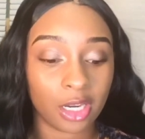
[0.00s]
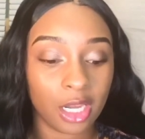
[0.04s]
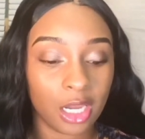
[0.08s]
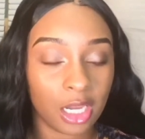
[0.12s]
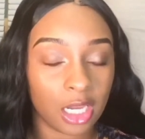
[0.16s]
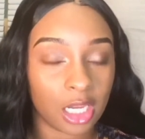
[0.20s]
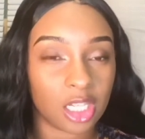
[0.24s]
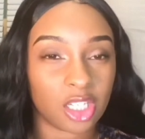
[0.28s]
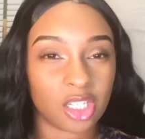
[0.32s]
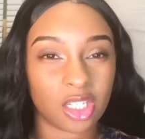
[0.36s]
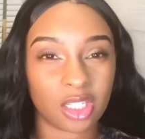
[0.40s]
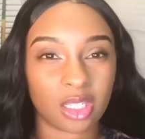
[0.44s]

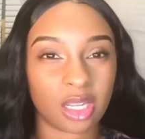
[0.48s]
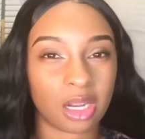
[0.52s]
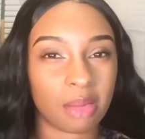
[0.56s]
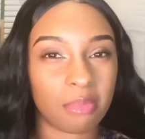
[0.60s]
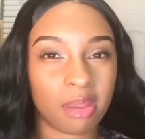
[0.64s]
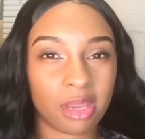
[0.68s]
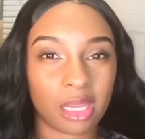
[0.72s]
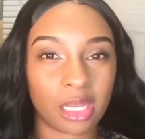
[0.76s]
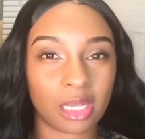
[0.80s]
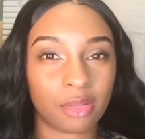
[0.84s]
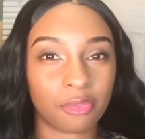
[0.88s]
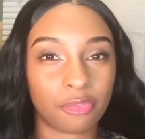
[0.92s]
It's just gonna
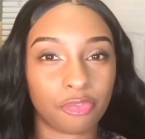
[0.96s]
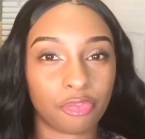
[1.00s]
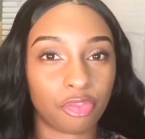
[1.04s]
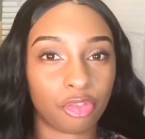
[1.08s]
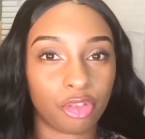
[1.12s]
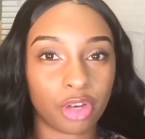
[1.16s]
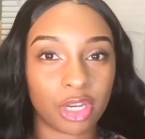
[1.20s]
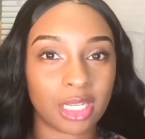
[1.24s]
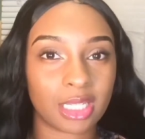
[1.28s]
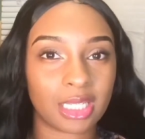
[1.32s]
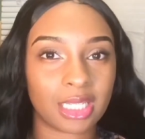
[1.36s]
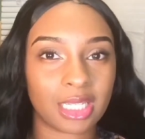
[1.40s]
make it
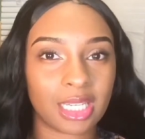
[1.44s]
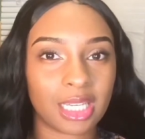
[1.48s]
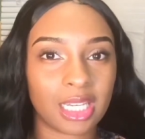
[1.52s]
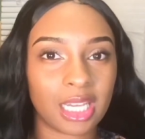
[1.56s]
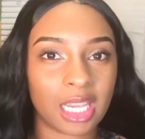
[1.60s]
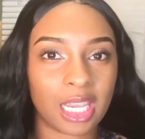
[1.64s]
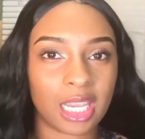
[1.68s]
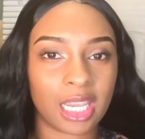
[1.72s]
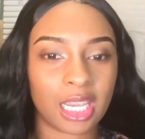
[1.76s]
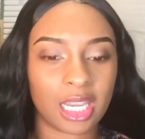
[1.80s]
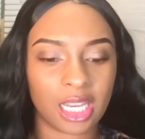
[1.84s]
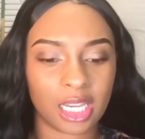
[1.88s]
frizzy
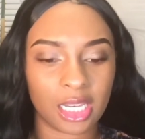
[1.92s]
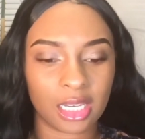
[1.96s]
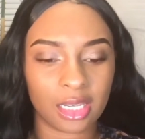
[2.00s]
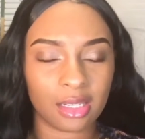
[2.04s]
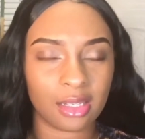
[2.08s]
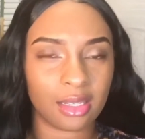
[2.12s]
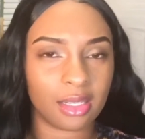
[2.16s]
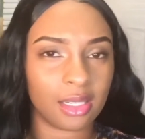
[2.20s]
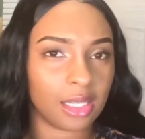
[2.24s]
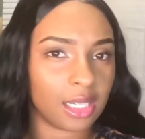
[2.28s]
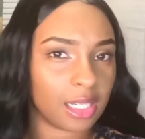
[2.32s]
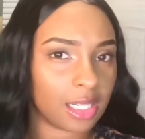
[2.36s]
and
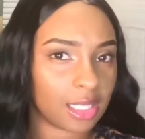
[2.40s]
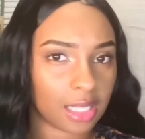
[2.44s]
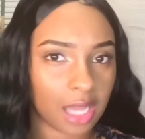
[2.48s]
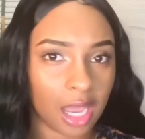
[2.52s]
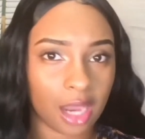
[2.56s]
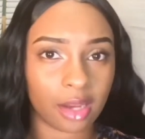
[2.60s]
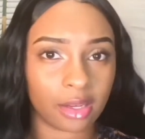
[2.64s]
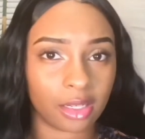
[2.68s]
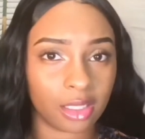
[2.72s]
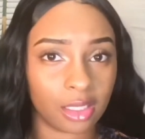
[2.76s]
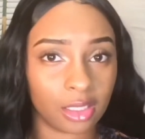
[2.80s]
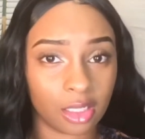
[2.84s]
it's not
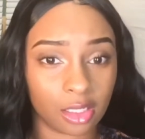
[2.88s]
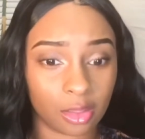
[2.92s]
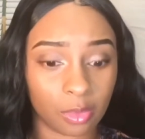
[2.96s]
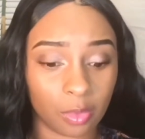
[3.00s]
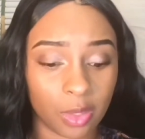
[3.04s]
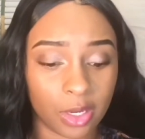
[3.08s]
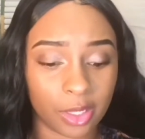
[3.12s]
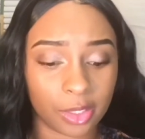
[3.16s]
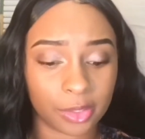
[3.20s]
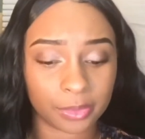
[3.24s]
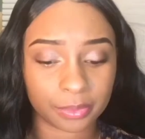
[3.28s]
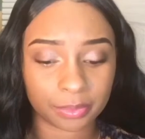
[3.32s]
gonna look
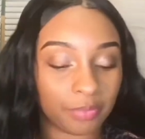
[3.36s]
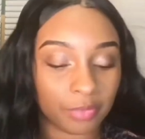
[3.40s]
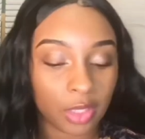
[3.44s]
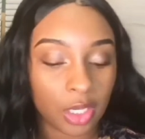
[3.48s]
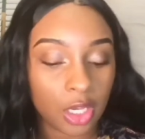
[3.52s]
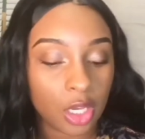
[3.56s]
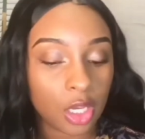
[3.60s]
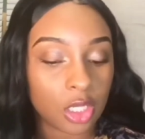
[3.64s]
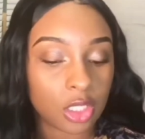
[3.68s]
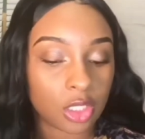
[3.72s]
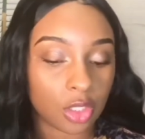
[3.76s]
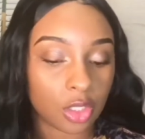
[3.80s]
well.
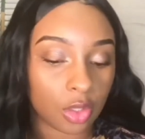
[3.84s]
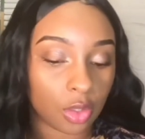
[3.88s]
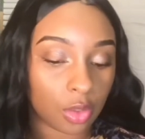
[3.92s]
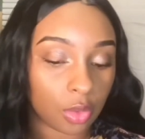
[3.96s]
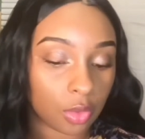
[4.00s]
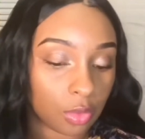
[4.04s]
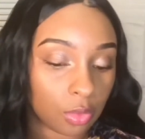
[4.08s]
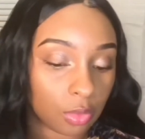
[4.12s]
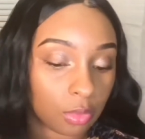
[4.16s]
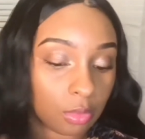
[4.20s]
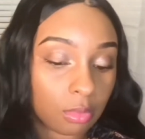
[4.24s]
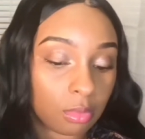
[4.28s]

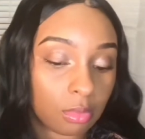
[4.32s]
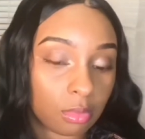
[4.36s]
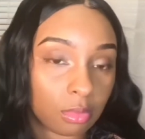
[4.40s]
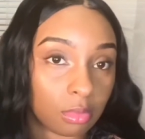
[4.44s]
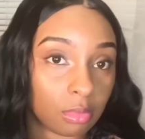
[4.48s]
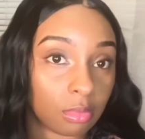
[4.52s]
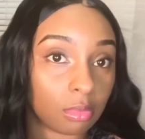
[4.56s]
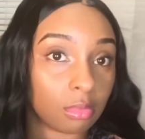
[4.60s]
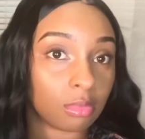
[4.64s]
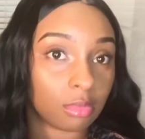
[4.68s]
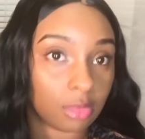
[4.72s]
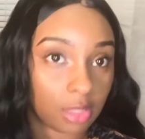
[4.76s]
So
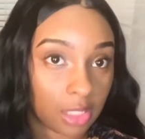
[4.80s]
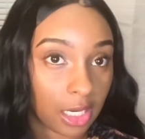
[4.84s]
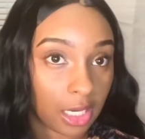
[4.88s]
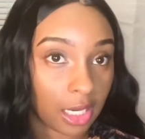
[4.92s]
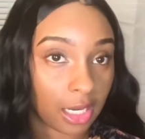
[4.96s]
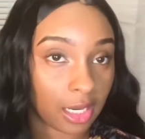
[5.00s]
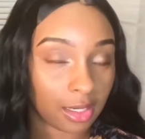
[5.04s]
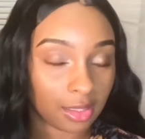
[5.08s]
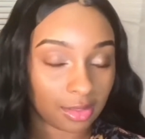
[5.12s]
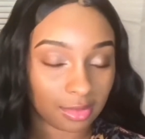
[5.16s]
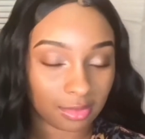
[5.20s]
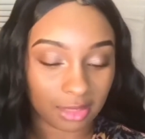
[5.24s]

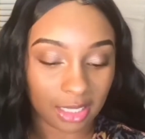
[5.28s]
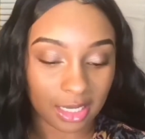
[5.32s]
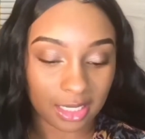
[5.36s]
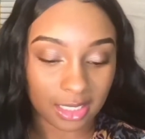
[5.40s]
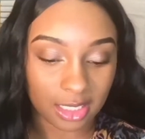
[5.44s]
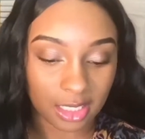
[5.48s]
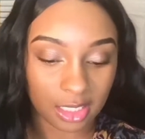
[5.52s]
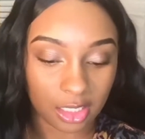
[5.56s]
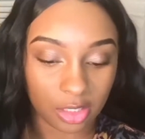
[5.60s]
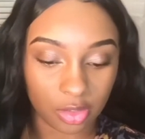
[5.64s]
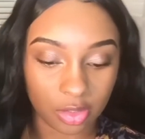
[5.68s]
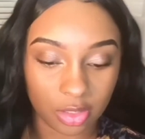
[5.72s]
yeah, that's
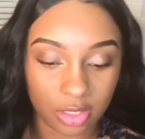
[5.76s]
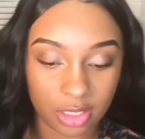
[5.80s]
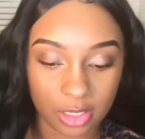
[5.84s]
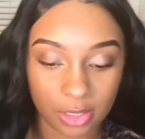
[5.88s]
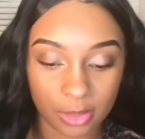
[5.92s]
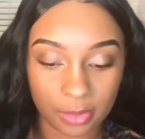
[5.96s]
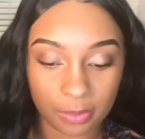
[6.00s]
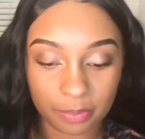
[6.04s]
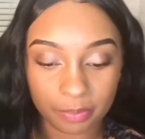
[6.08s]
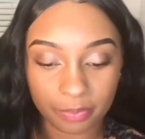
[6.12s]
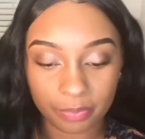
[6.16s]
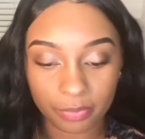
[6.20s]
another
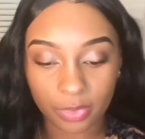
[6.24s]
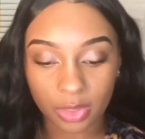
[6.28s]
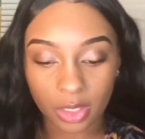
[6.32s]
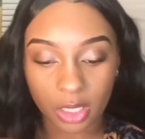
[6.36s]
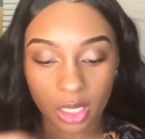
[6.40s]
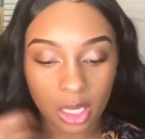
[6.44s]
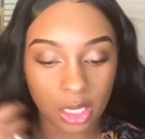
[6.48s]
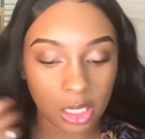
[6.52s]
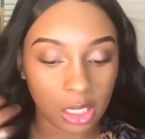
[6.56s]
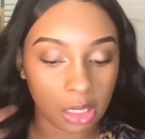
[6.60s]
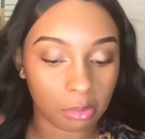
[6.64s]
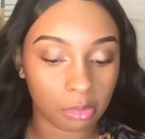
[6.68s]
tip.
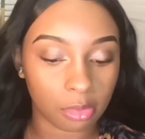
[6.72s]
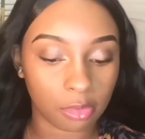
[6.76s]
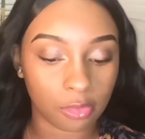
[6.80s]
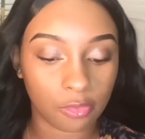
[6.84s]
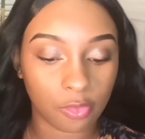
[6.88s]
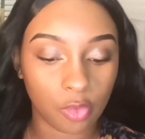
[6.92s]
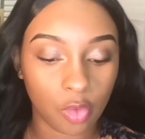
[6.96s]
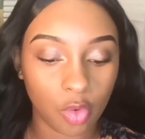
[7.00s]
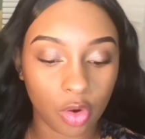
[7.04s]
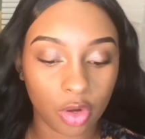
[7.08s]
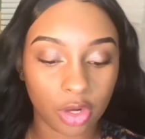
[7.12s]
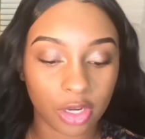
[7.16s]
Number
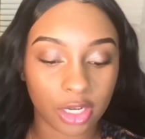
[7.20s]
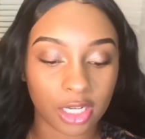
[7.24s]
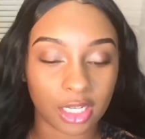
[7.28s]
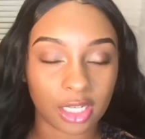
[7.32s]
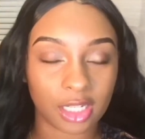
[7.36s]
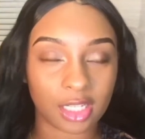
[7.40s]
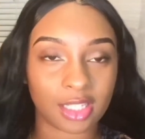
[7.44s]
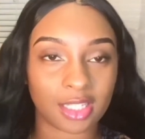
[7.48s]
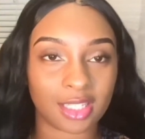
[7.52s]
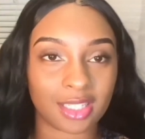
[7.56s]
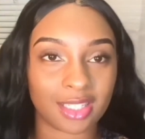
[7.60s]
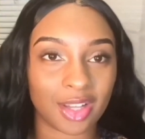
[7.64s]
four
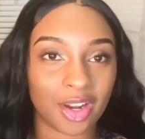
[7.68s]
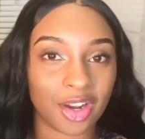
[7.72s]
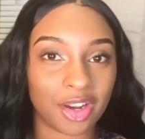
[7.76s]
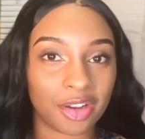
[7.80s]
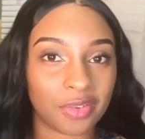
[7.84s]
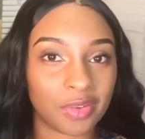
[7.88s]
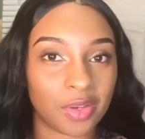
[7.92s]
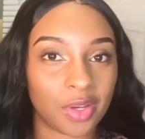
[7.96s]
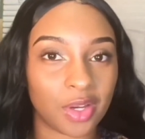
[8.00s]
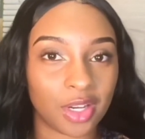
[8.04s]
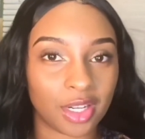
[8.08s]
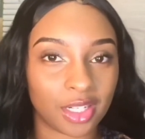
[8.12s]
is, sorry if
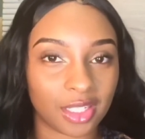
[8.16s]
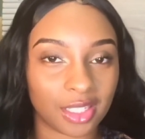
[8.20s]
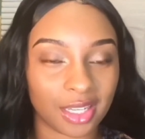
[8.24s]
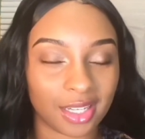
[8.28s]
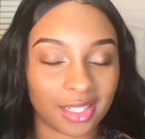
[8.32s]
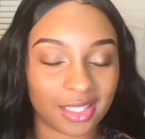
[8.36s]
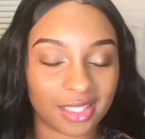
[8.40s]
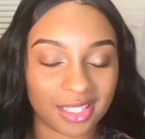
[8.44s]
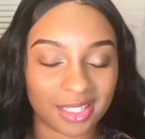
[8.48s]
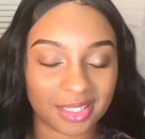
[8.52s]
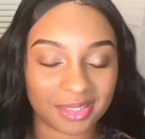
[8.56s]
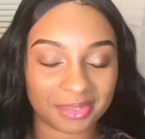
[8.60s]
you hear
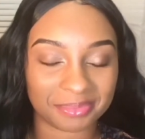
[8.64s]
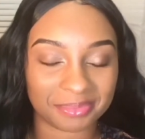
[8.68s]
Clayton.